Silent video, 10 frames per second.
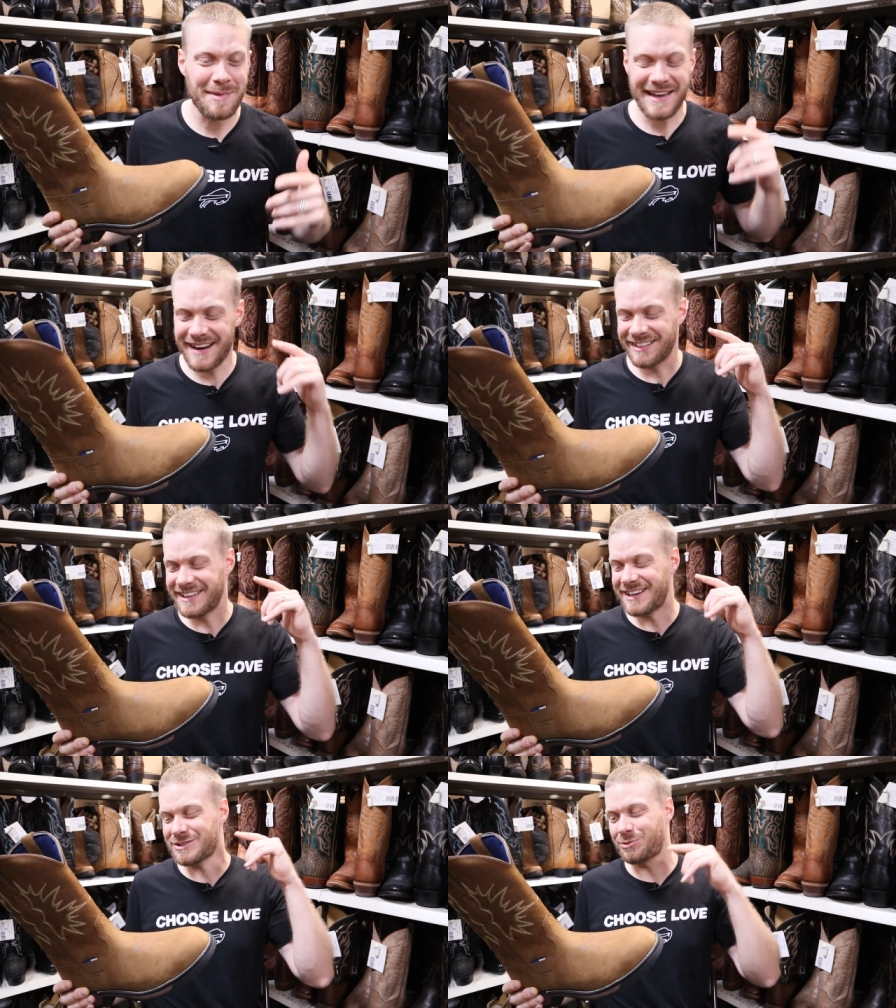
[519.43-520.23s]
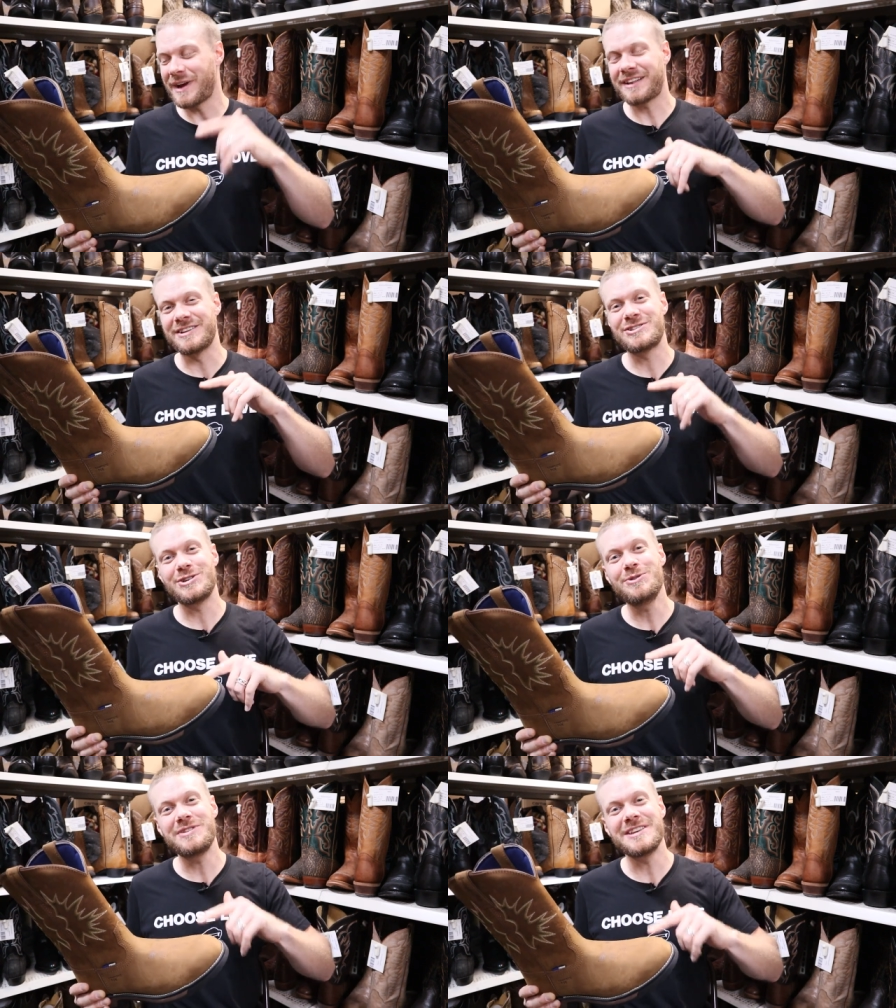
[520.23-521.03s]
I got a link directly
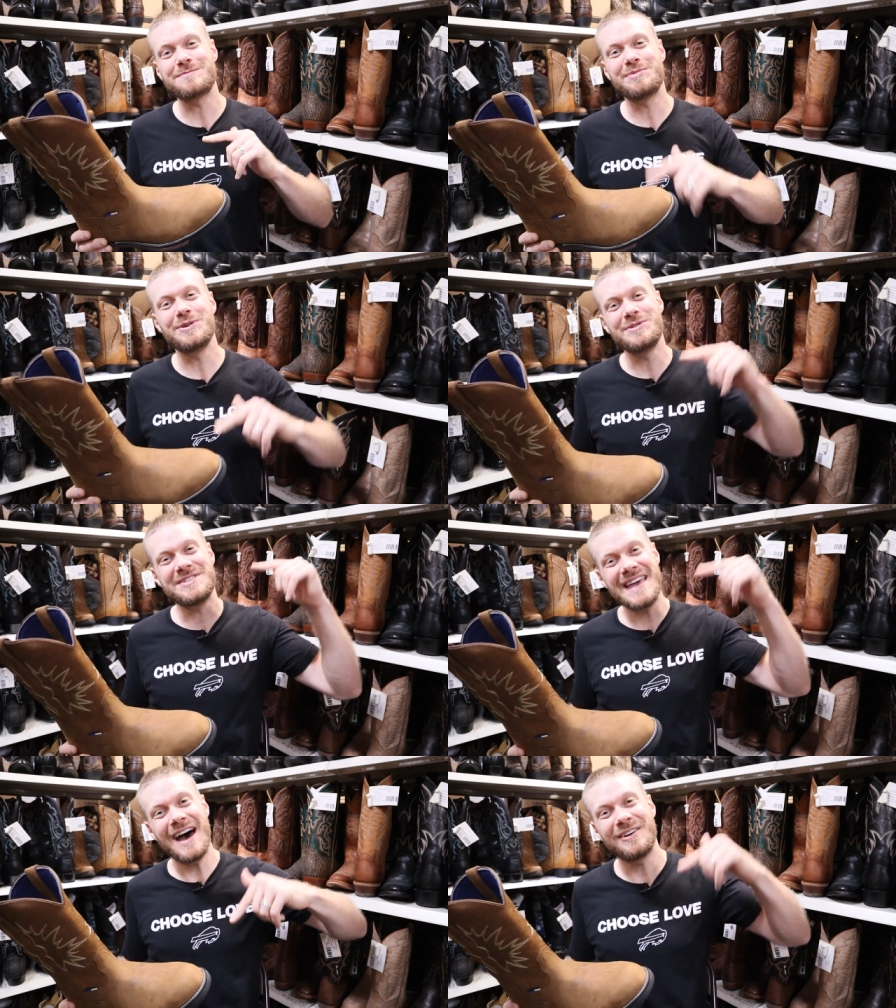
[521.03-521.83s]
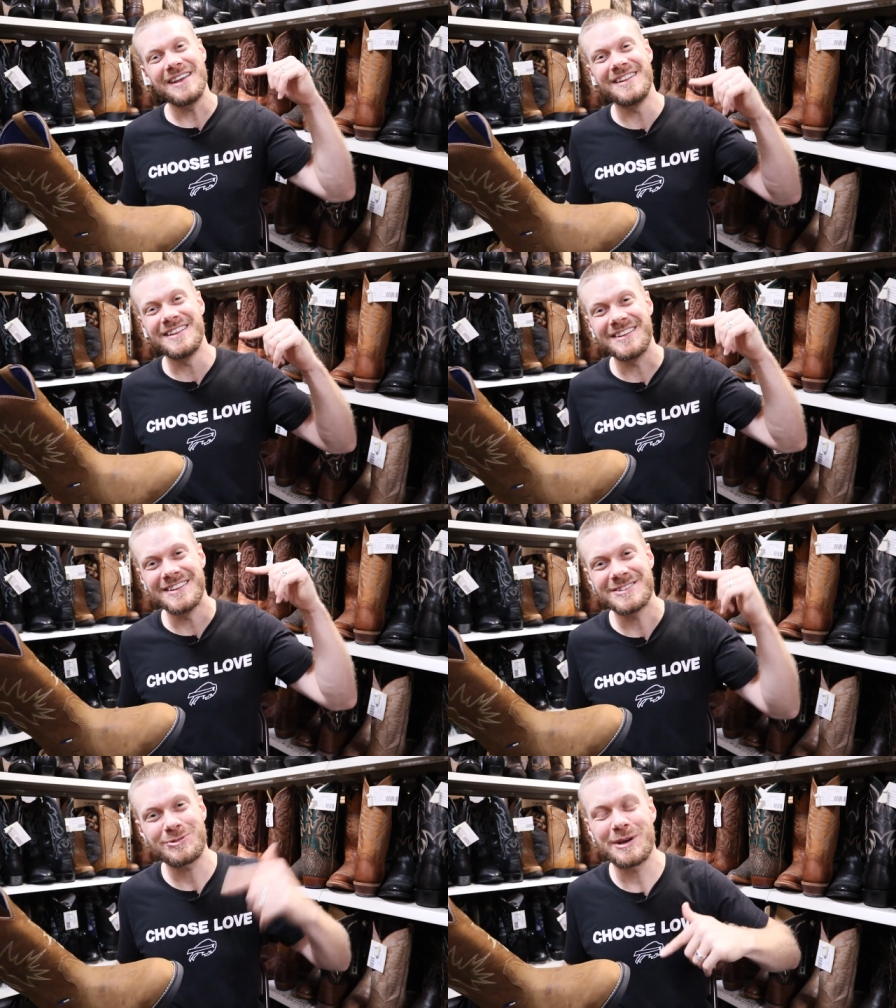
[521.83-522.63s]
to this boot down in the
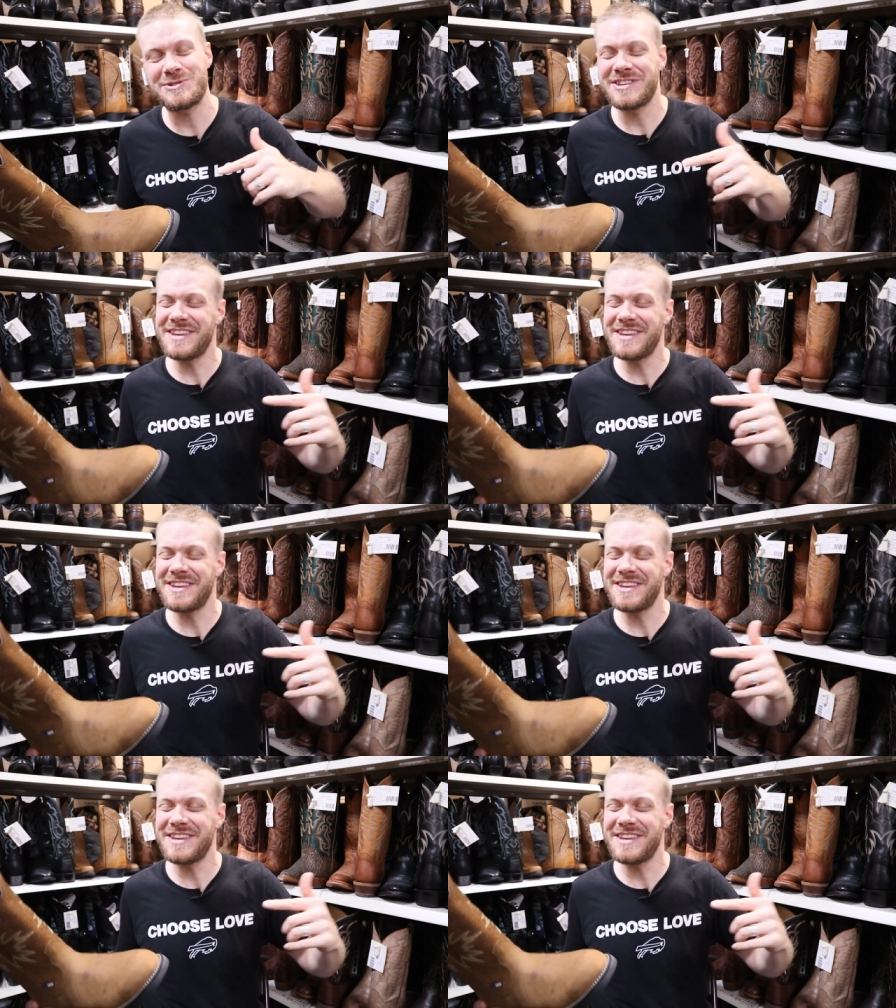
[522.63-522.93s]
description.